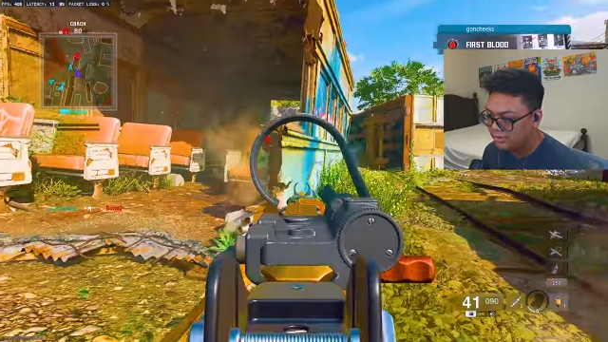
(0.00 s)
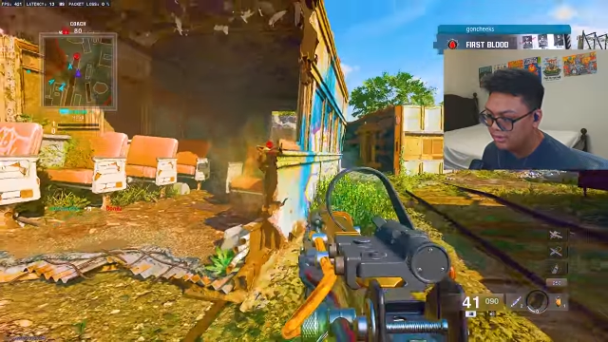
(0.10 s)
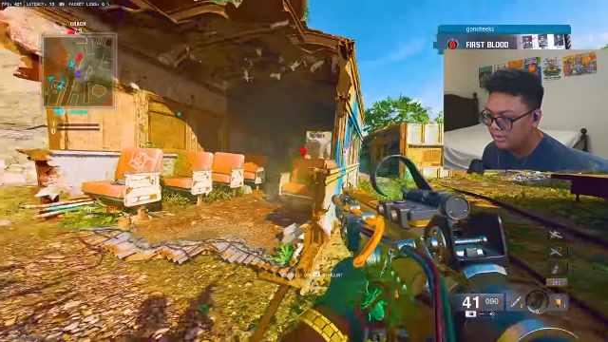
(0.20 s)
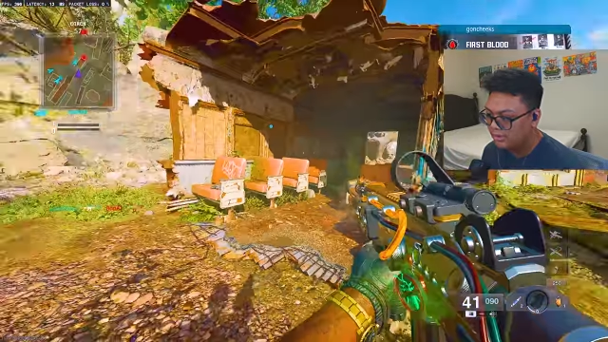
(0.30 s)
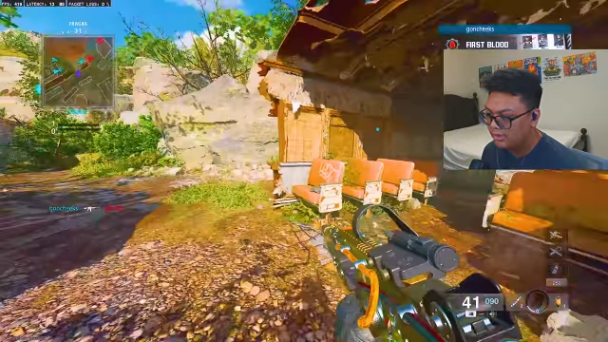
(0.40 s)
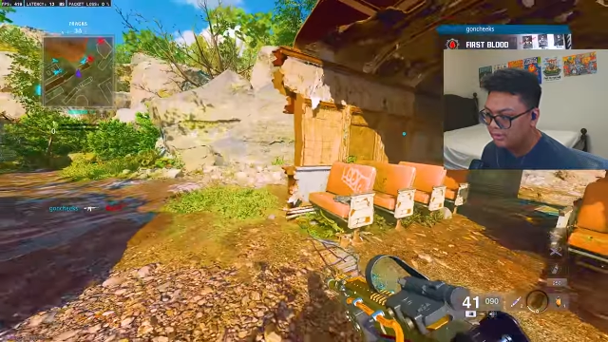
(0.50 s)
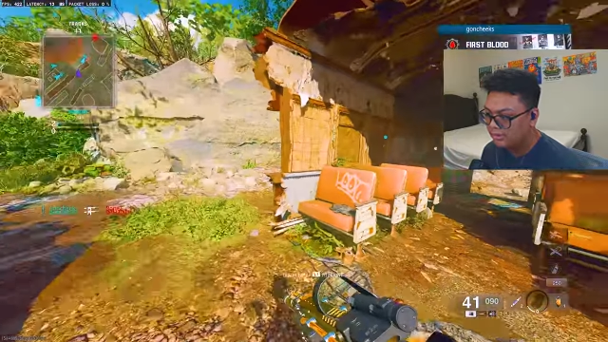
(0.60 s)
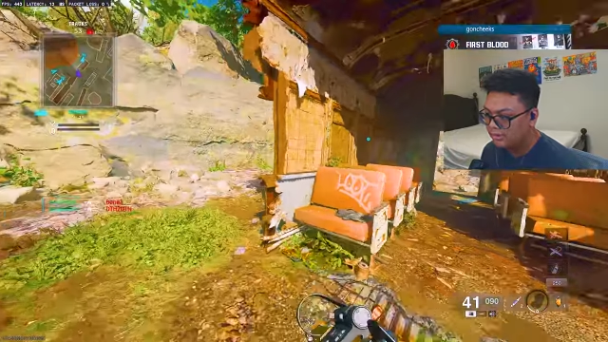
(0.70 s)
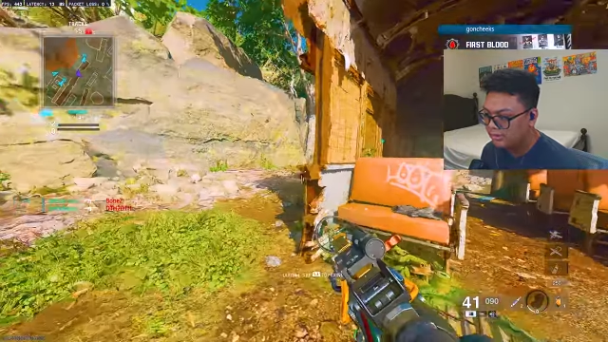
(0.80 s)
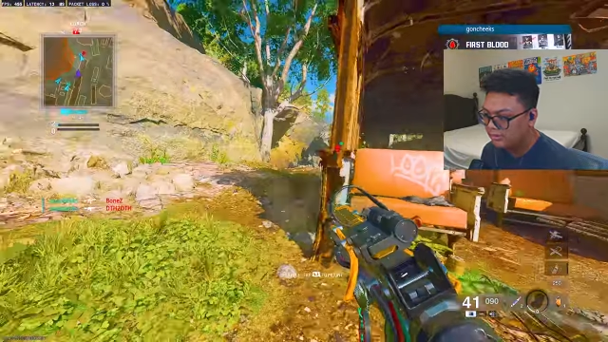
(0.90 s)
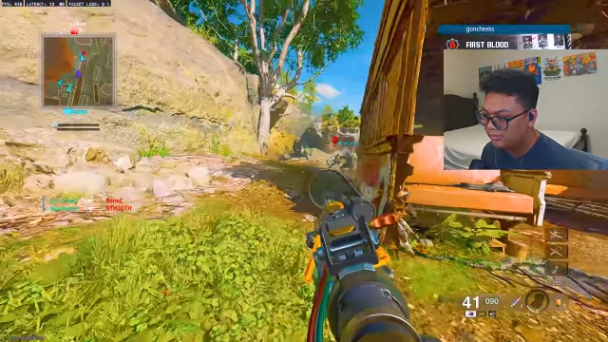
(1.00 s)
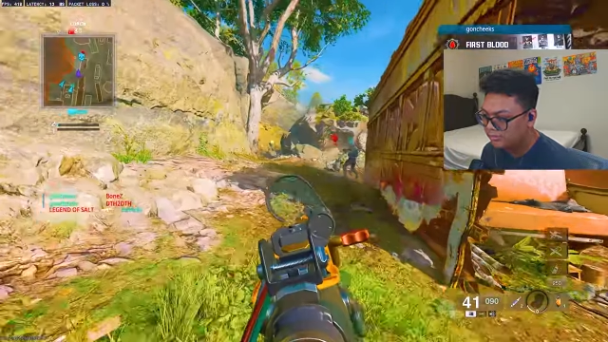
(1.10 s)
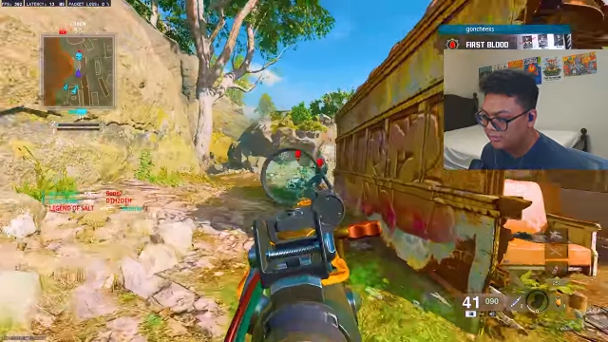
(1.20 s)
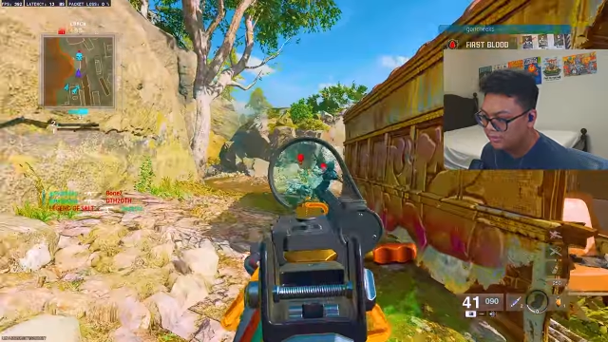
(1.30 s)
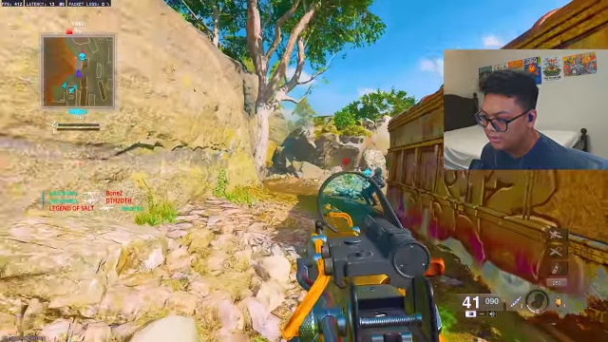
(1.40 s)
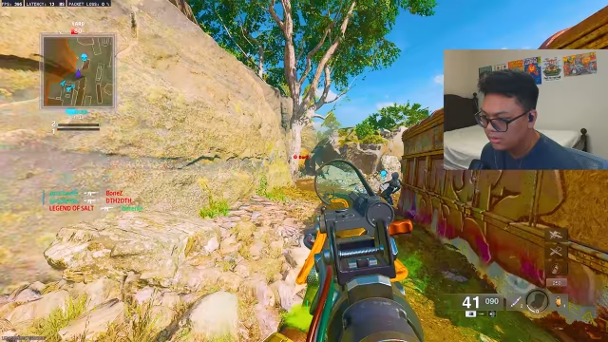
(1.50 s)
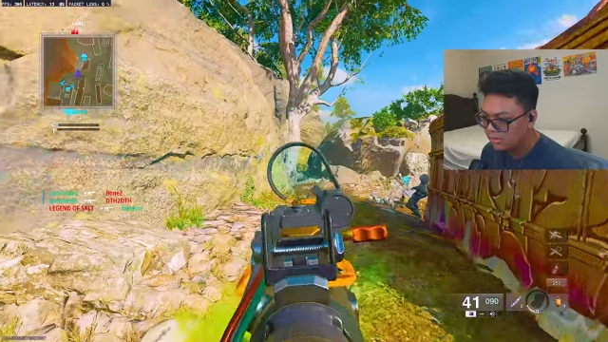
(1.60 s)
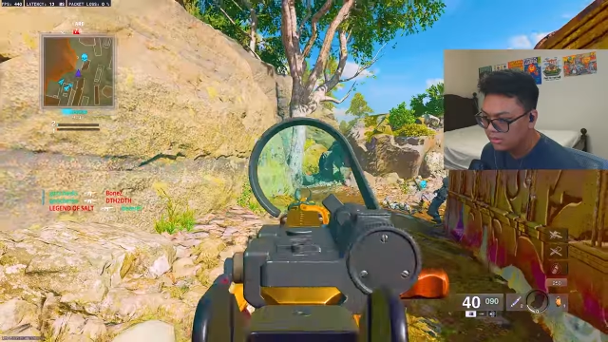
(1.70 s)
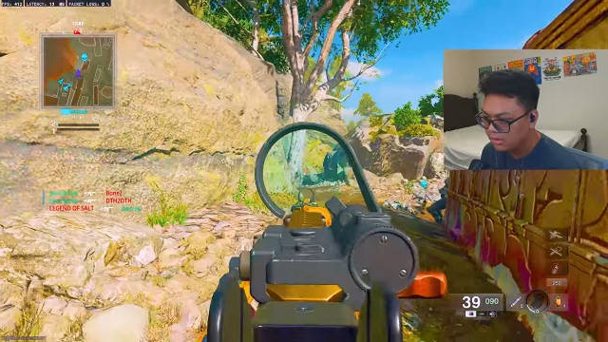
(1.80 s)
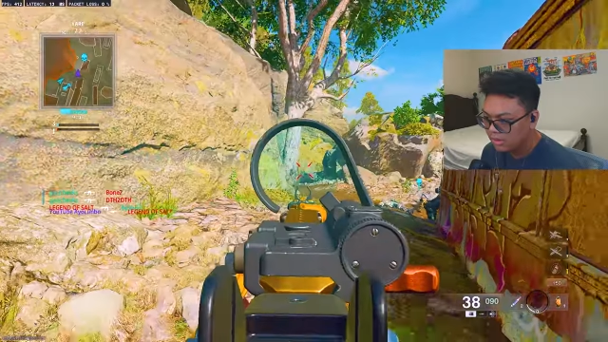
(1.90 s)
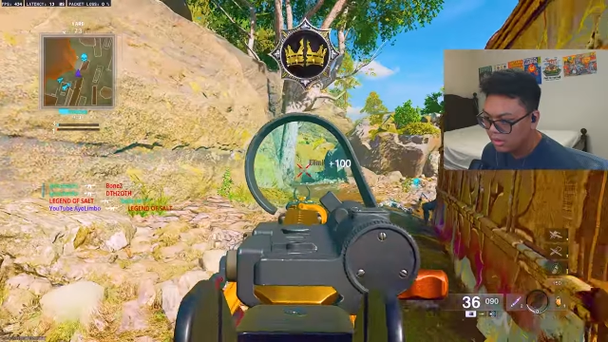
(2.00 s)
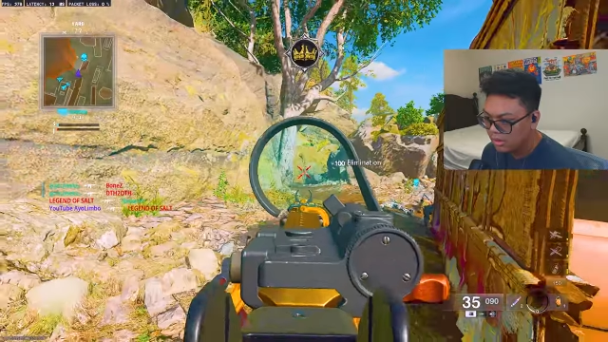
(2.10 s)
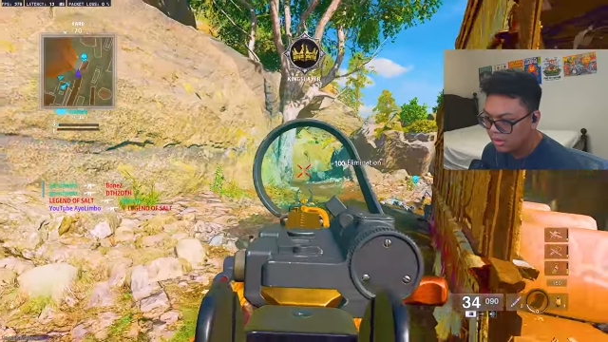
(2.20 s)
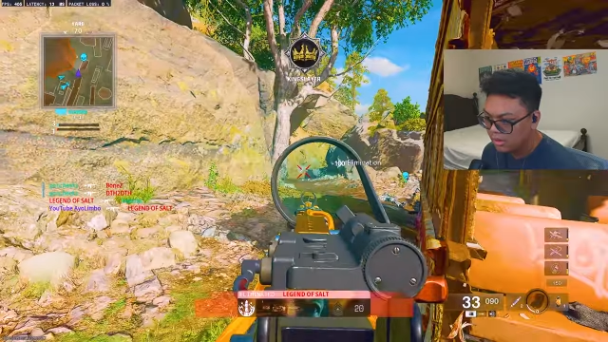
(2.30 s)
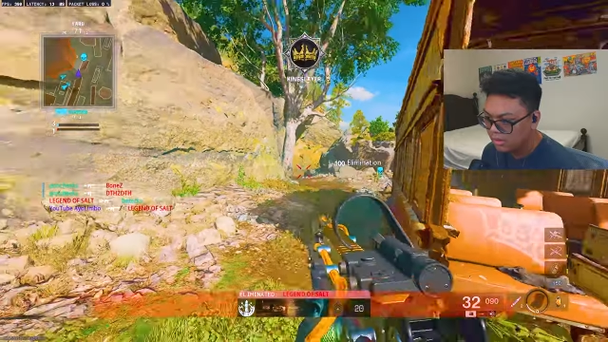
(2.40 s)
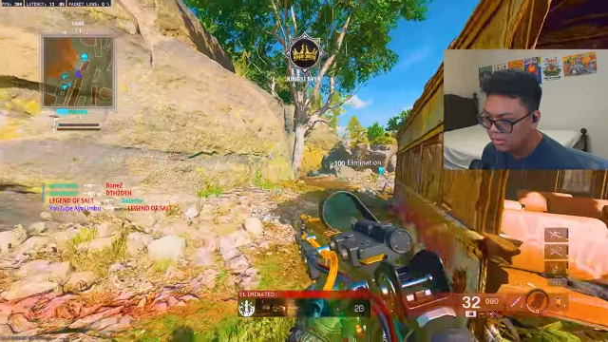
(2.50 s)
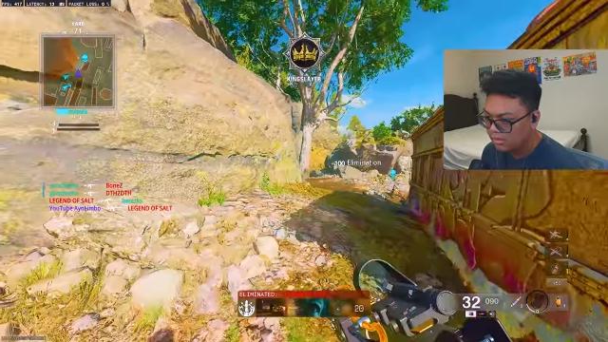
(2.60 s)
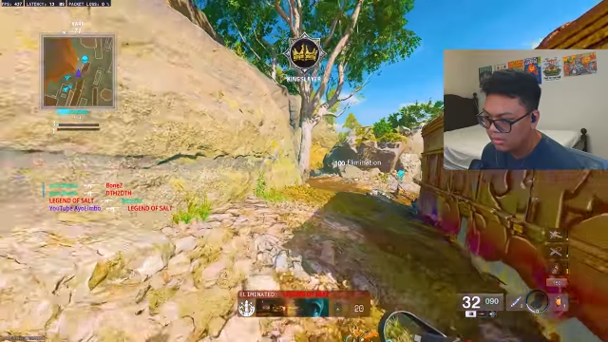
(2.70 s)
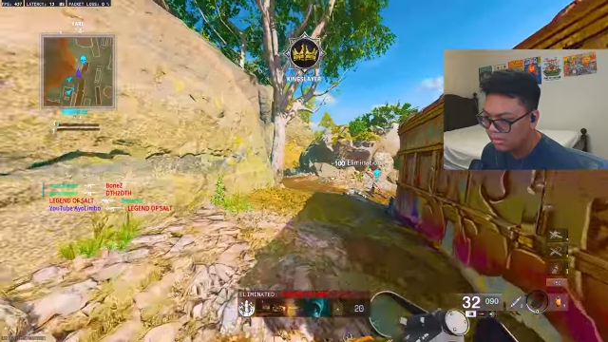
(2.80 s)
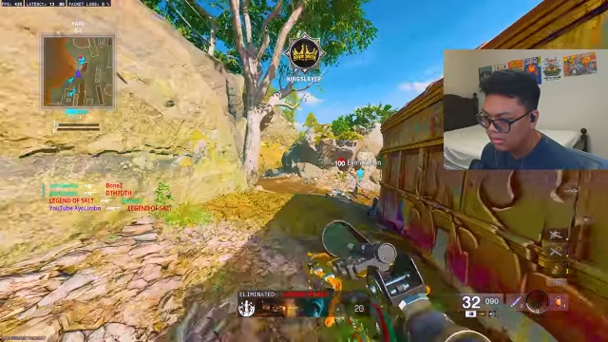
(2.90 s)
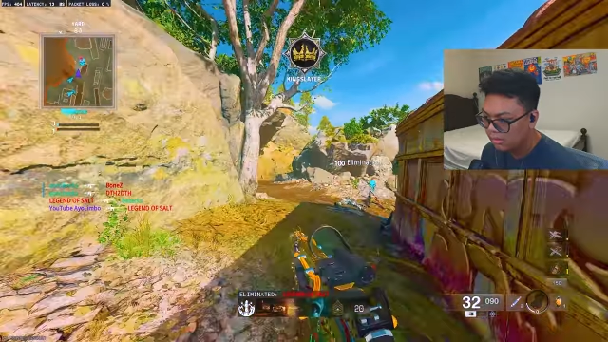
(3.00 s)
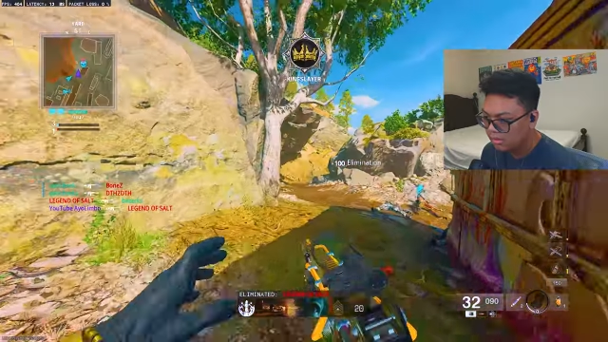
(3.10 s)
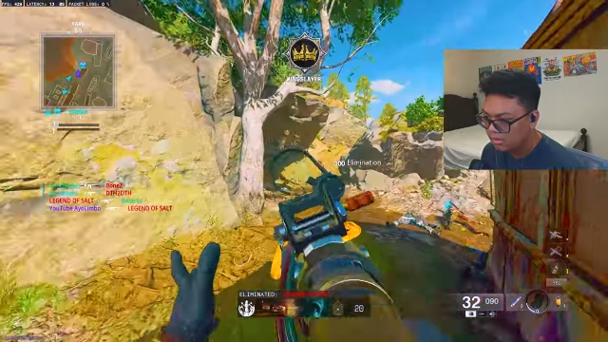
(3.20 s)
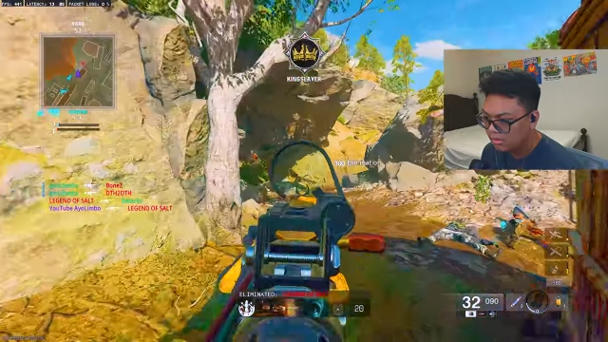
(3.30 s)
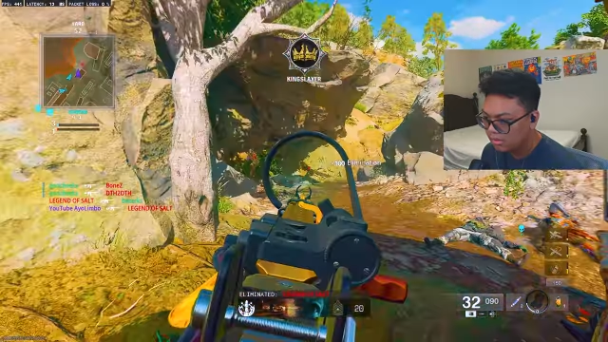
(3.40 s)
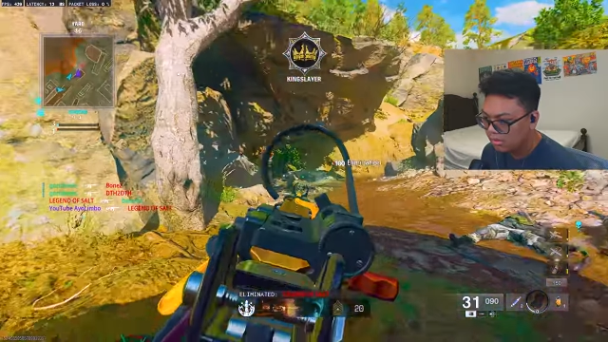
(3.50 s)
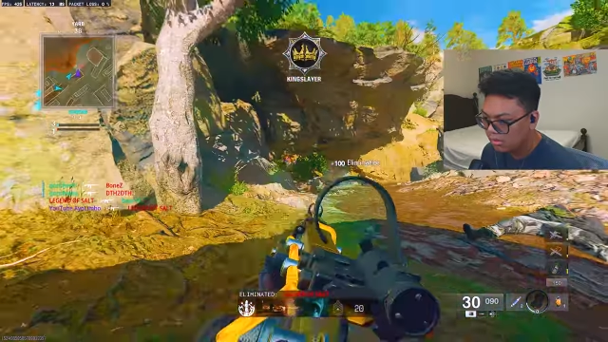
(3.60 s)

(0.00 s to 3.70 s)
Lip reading: Nobody speaks.